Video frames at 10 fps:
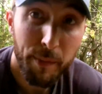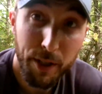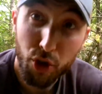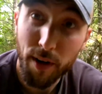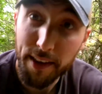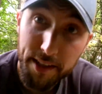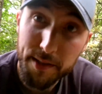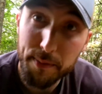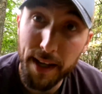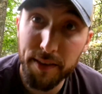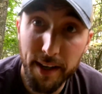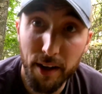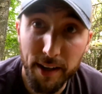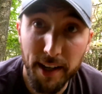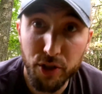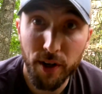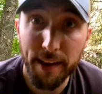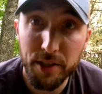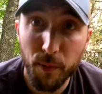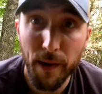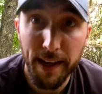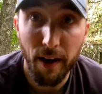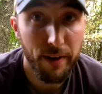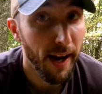But try this method out, guys. Try this way out.